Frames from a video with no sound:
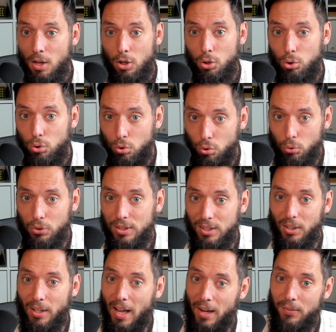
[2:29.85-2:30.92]
You
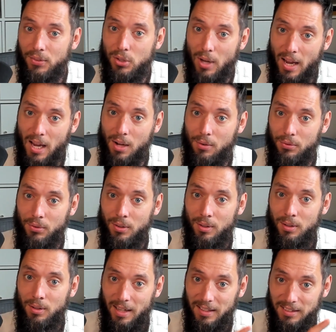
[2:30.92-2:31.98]
still have to have
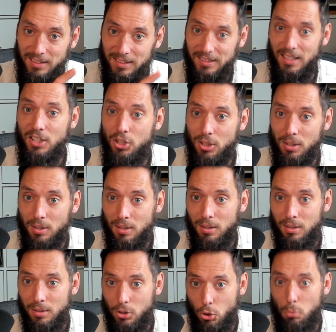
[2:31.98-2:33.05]
a decision
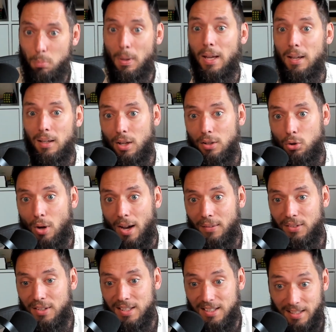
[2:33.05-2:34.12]
to make, and you
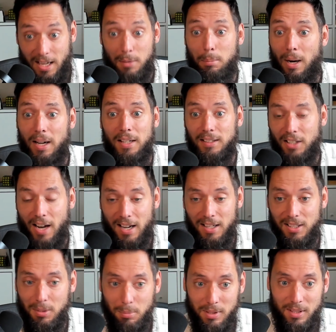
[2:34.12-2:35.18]
have to stand by it. There
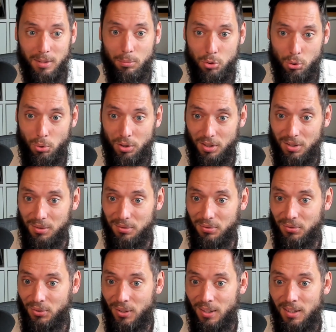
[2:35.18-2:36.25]
has to be some sort of
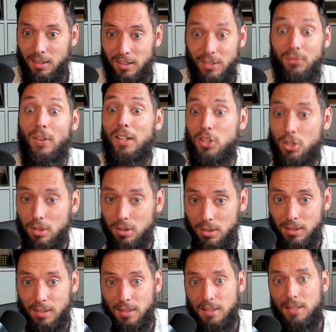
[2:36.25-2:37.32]
conviction to
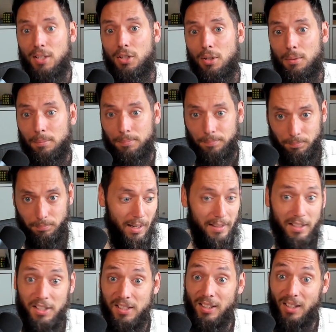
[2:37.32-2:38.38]
the decision. And
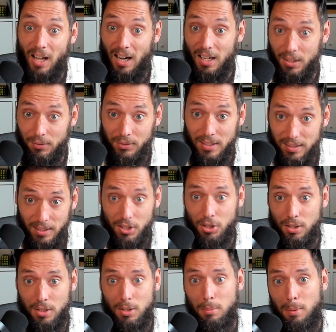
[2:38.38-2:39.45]
there's a lot of
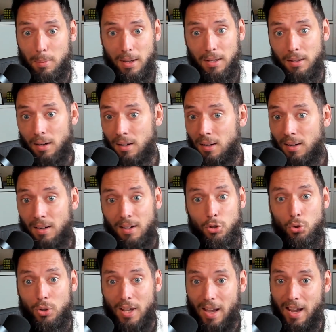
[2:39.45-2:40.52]
decisions to be made.
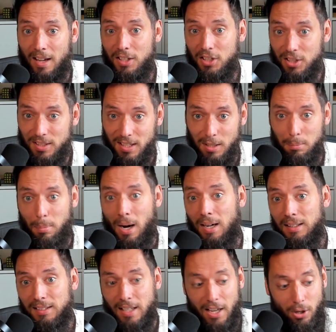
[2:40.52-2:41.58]
You can't just get
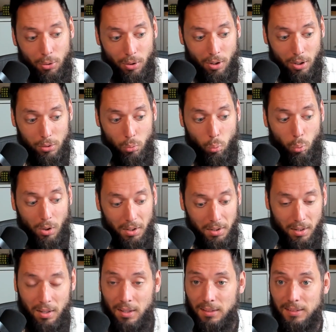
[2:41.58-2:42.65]
bogged down on
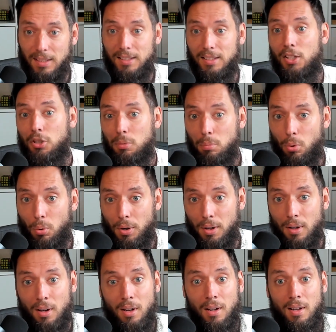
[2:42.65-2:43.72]
one decision point.
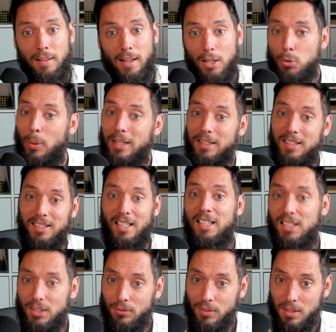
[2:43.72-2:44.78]
That's why
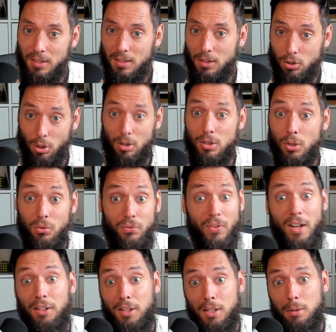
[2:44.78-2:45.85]
decisiveness is also
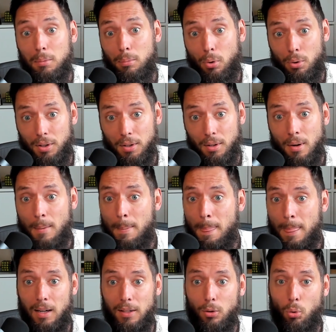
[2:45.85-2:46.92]
very important.
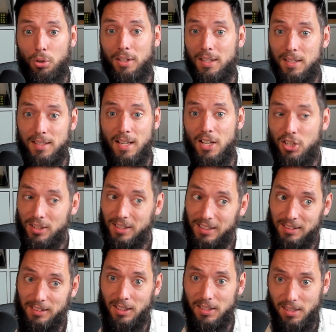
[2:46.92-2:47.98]
An organization
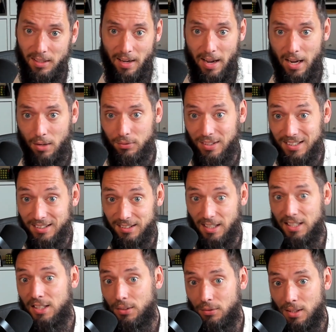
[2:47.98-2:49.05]
that doesn't have
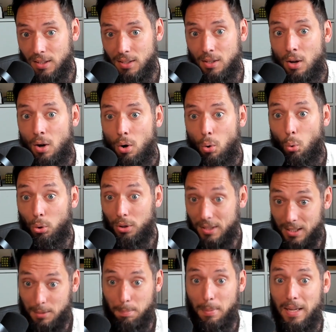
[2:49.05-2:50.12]
decisiveness or
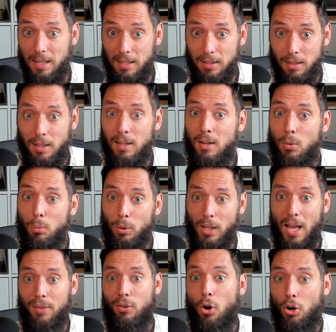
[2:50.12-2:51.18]
speed will
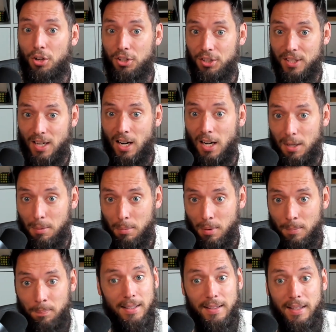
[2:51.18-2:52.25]
have a harder time.
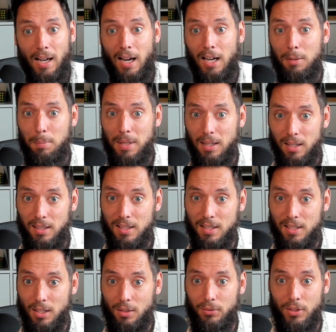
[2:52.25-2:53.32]
Not
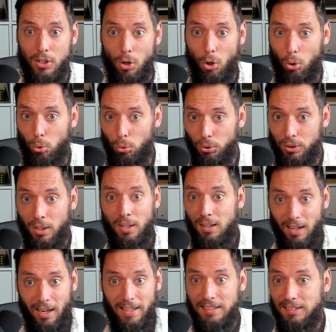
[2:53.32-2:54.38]
because of the old
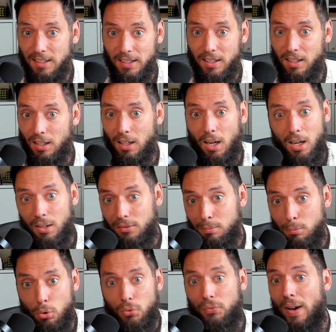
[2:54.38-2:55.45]
idea of
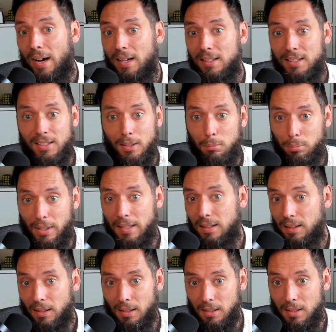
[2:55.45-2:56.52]
move fast and break
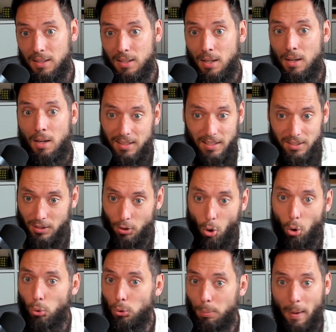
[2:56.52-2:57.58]
things. That's an
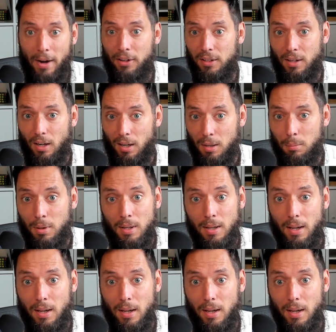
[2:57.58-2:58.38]
old paradigm.